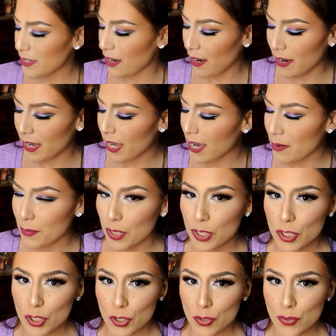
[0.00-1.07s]
I am a
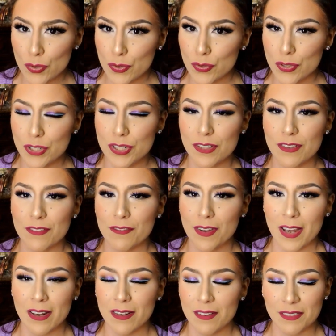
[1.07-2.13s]
huge
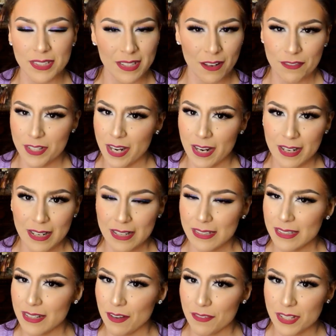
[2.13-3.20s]
fan of self-tanning. I
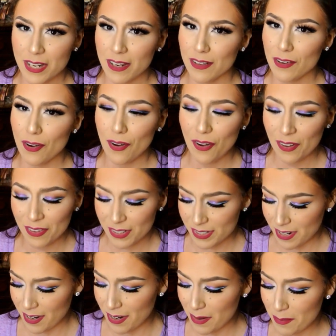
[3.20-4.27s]
self-tan all the
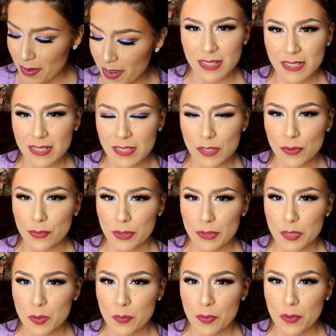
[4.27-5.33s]
time. Because these are
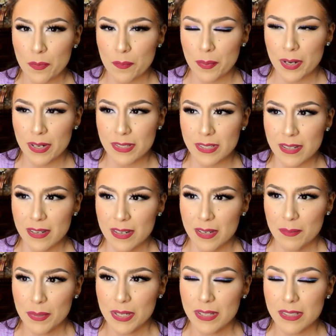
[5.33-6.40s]
reusable, but
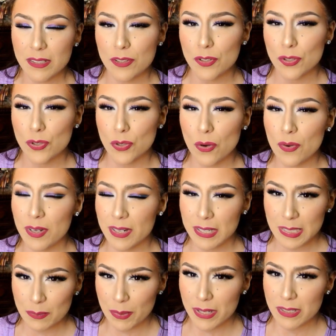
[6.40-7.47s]
because they're so
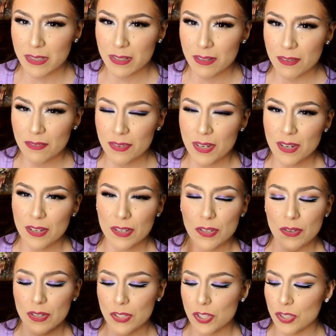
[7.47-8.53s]
inexpensive, you
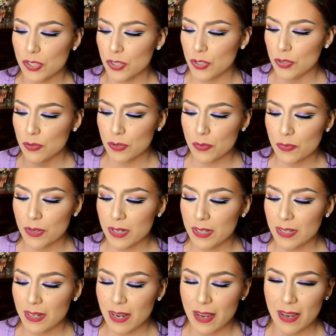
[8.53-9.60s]
can just use
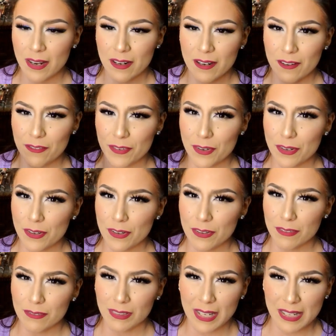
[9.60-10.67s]
one, and if you're
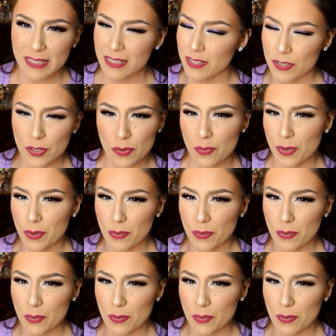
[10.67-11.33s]
lazy and don't want